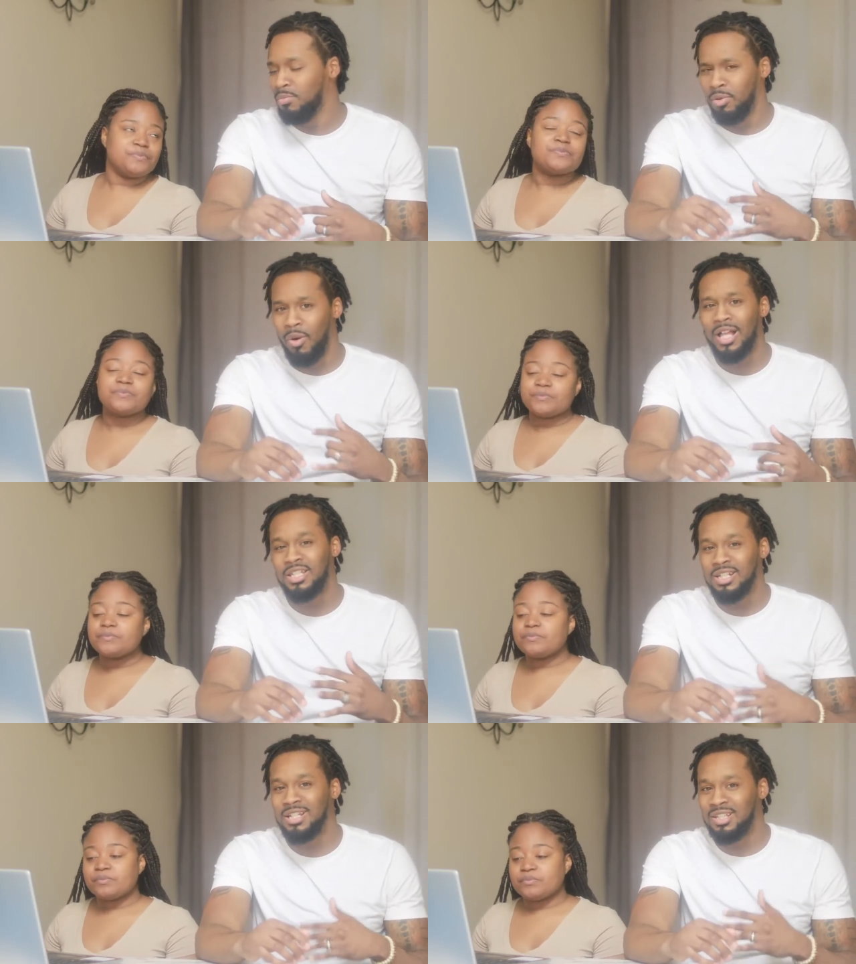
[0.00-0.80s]
Speaker 1: But
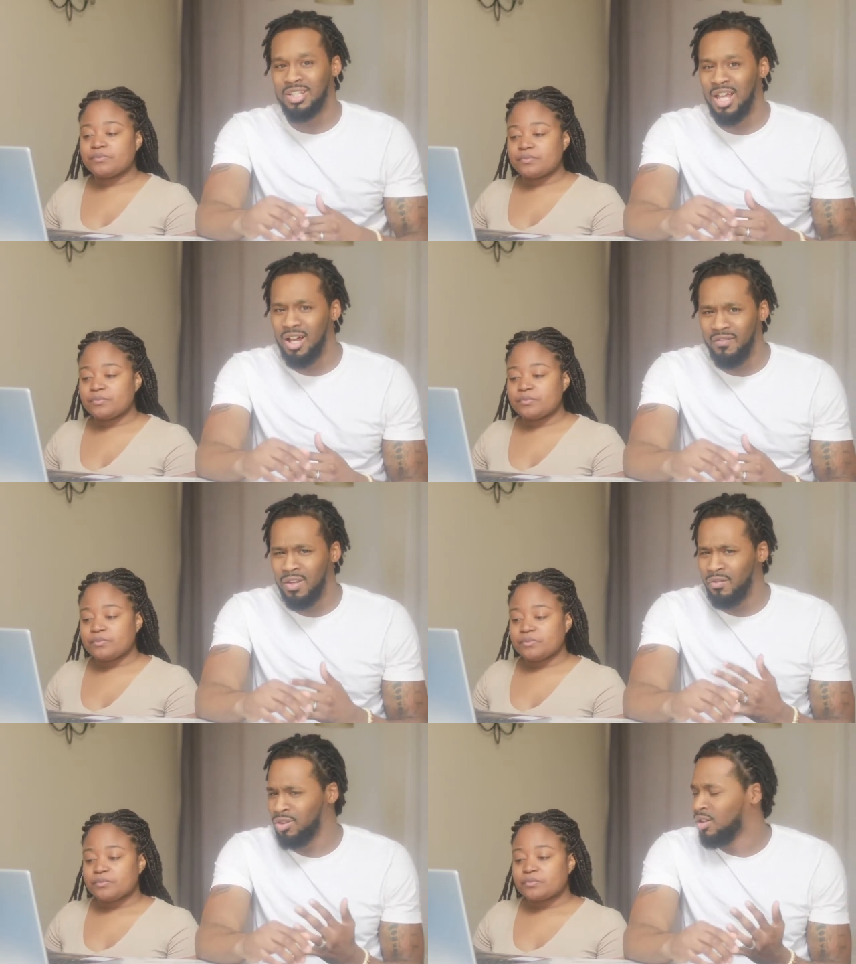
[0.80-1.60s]
watching it as a child, I've
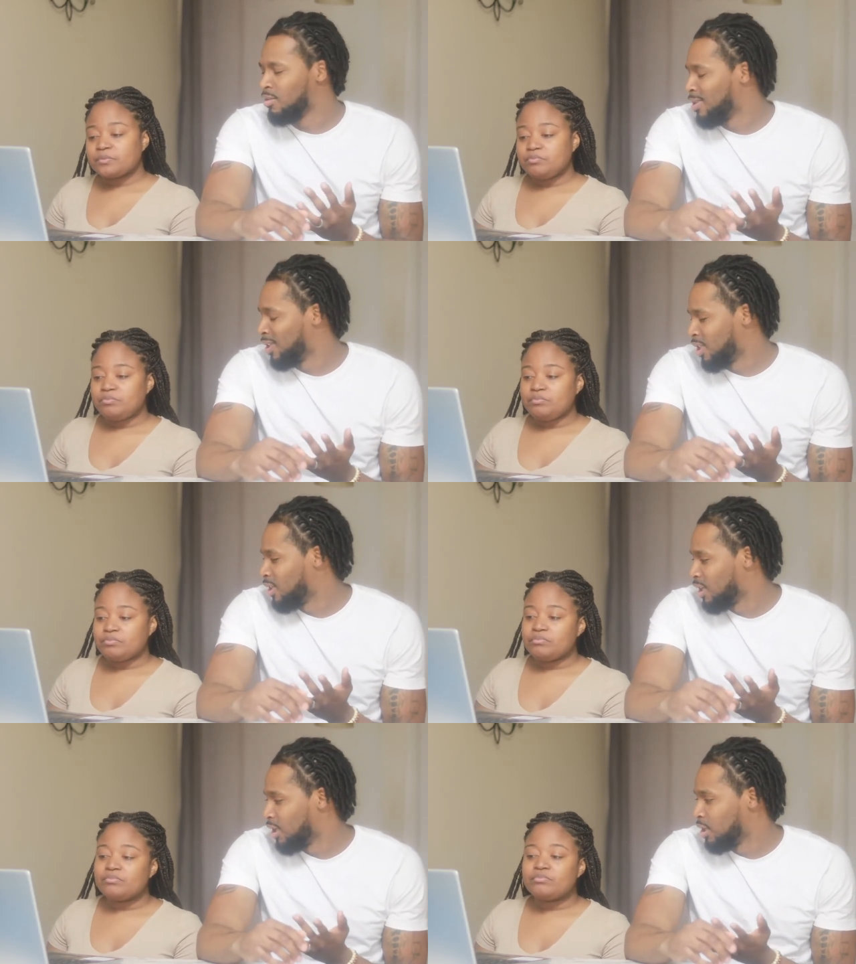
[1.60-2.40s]
never thought about
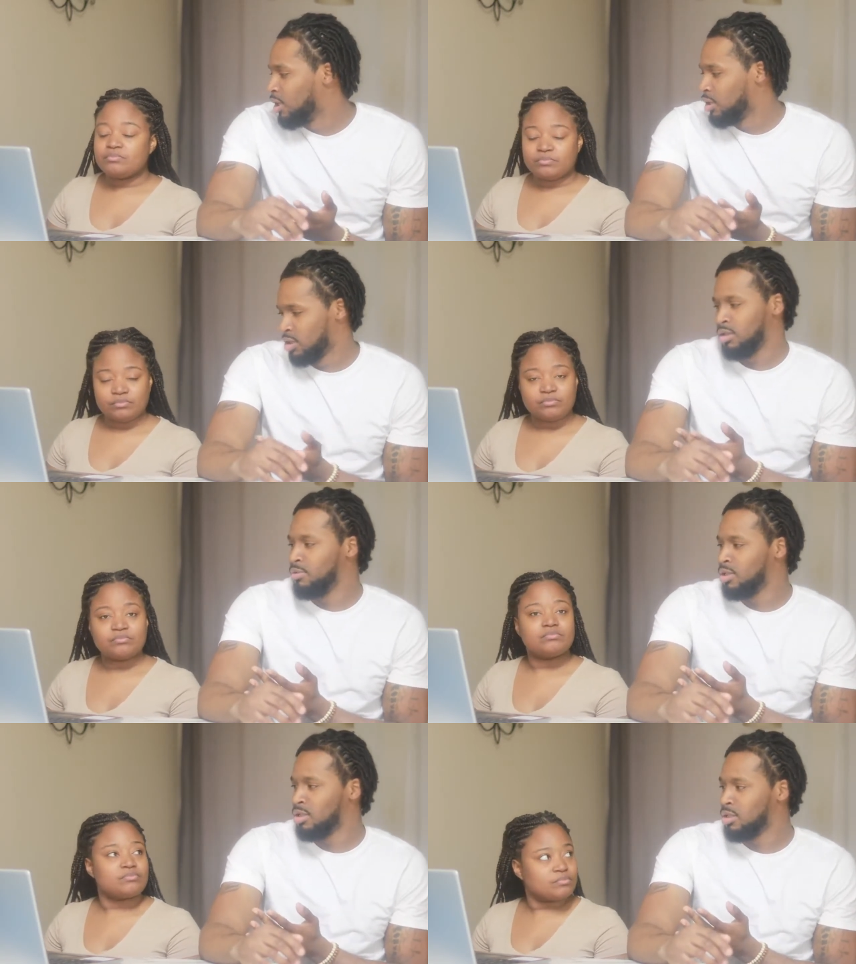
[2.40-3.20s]
that. Like, yeah, The
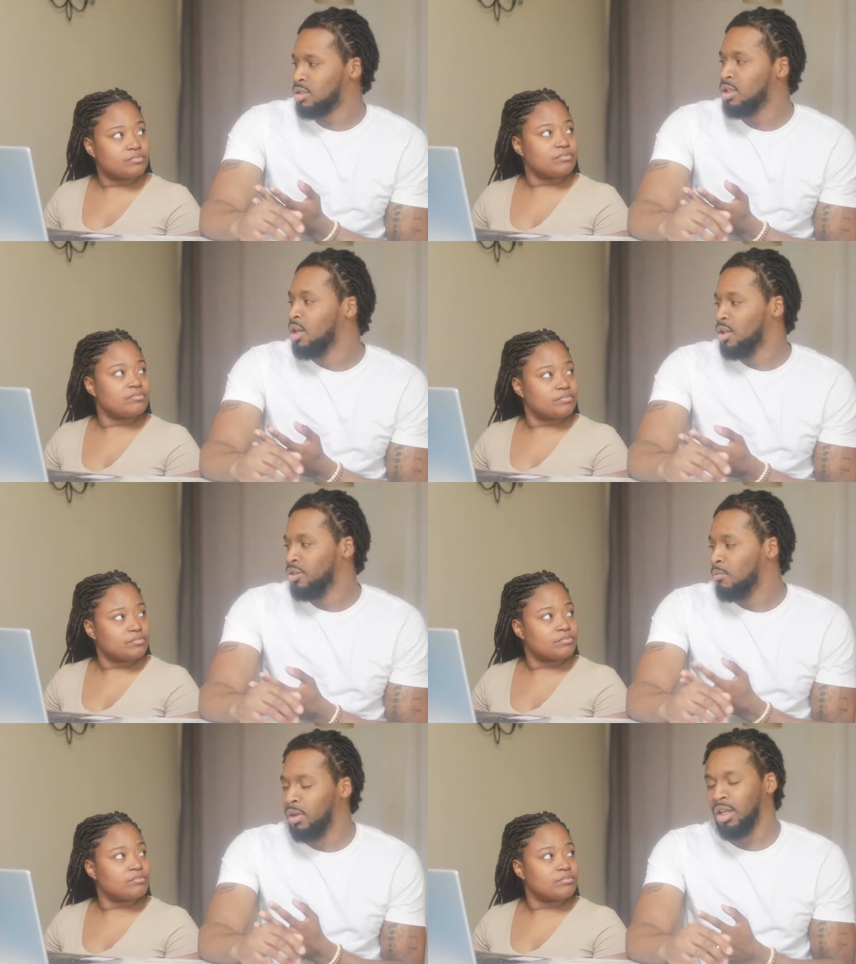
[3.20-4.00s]
Simpsons is
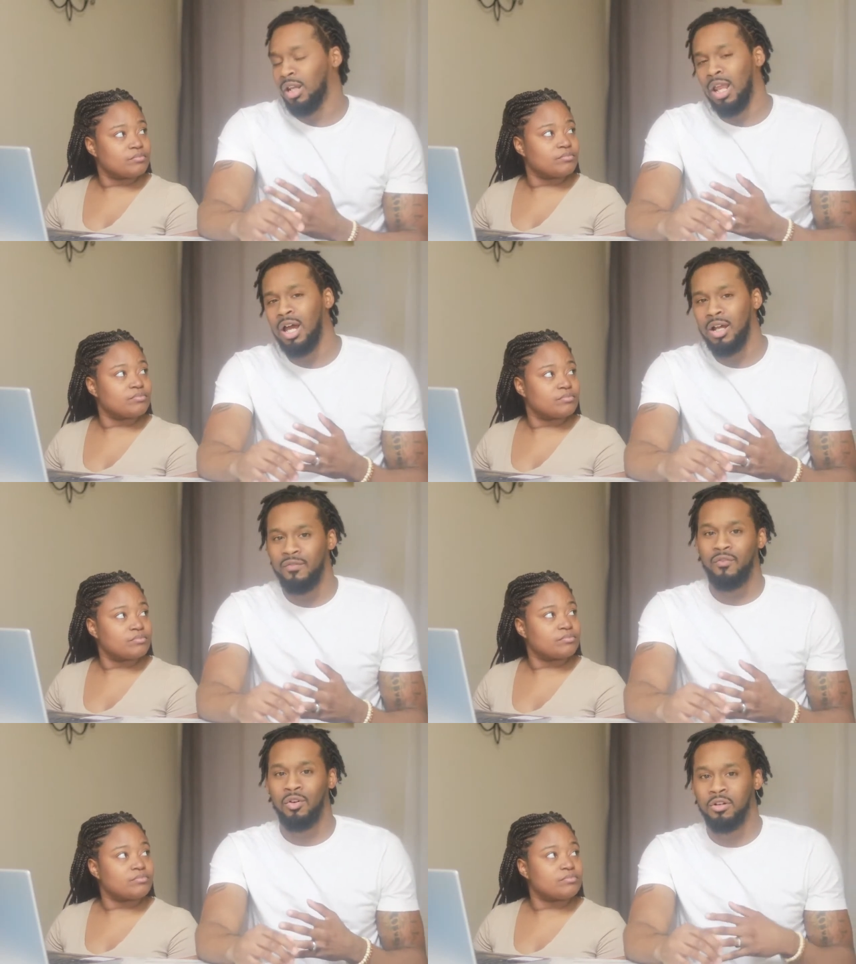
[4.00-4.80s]
the main
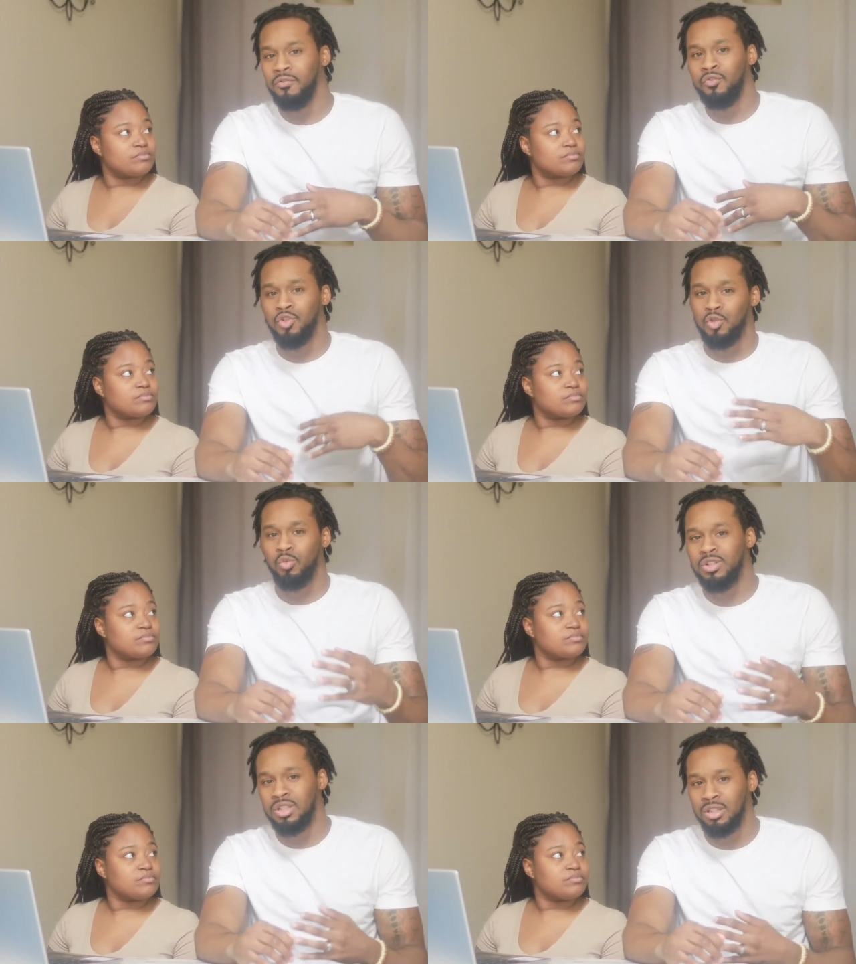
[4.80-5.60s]
line for
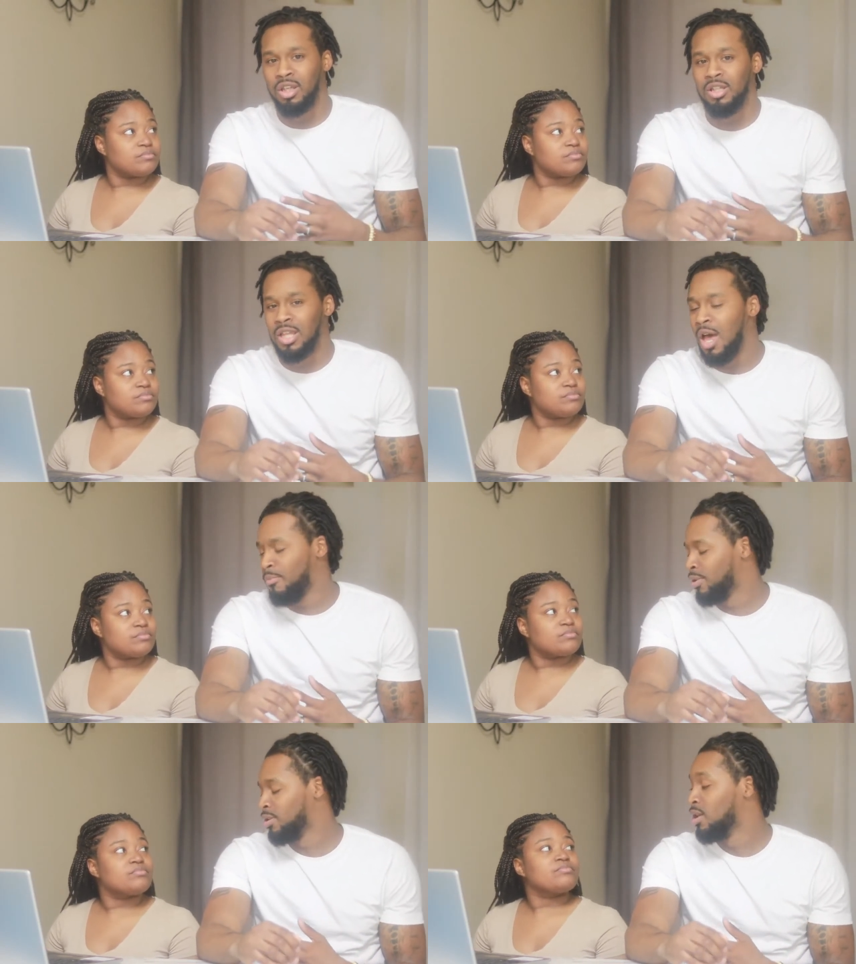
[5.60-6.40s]
futuristic things
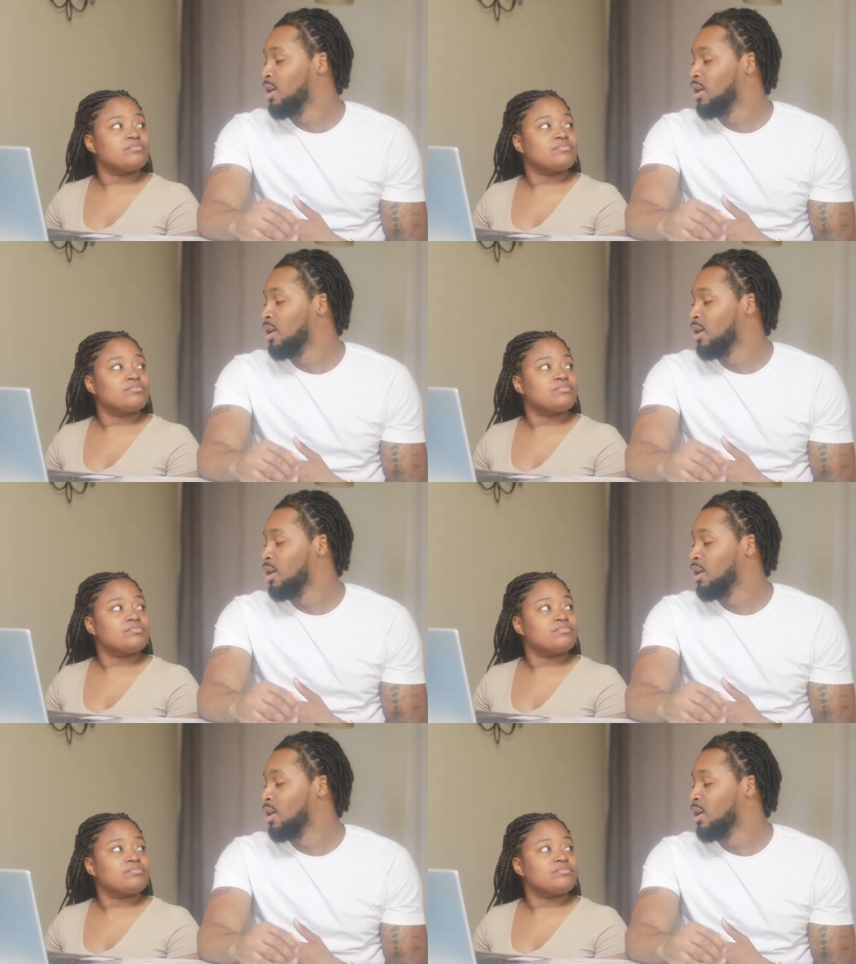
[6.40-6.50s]
happening.